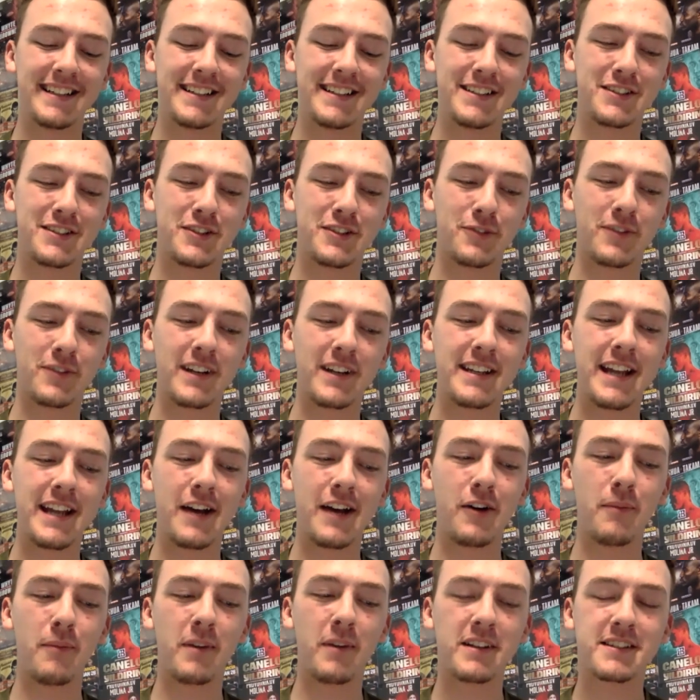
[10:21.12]
So right now,
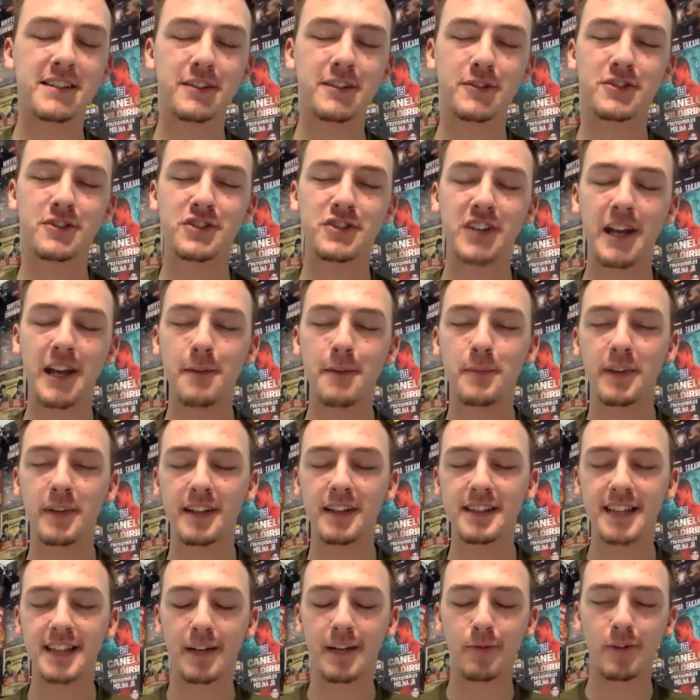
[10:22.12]
amongst those
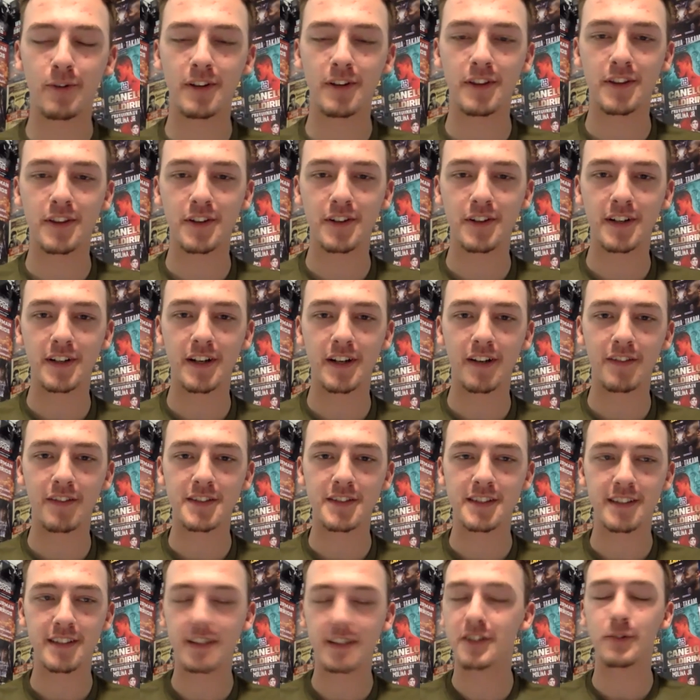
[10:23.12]
champions at 130,
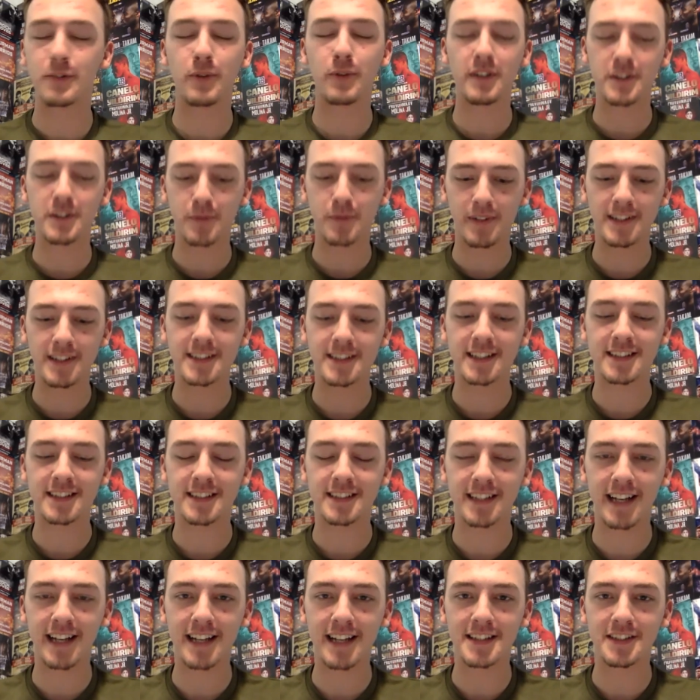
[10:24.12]
obviously or 126, the
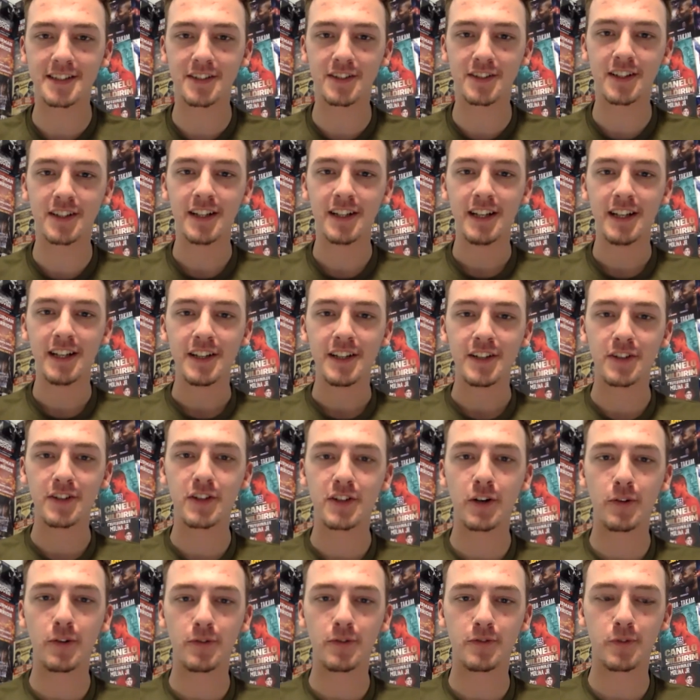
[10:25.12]
guys you're you're
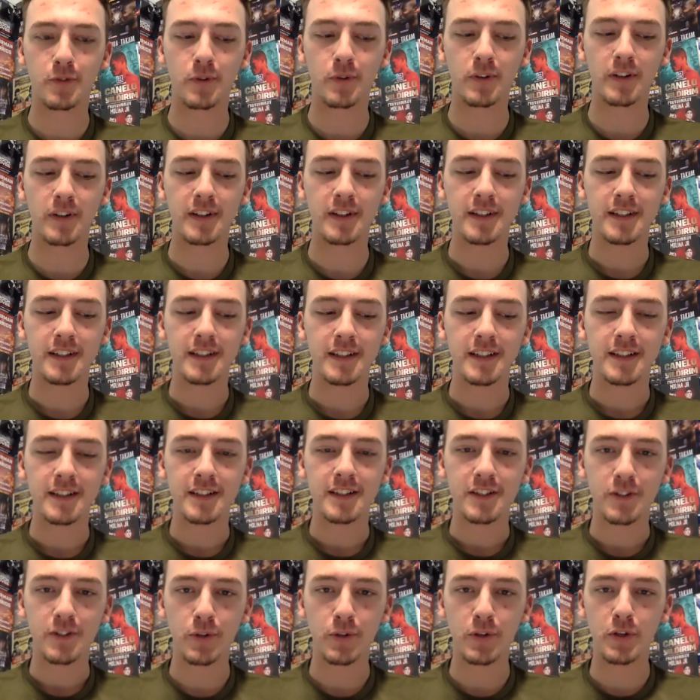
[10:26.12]
going for,
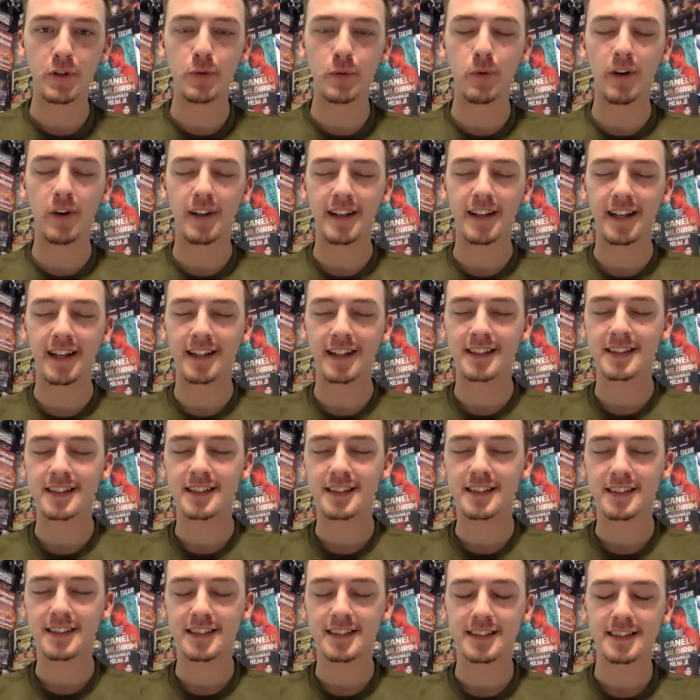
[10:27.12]
who do you want next?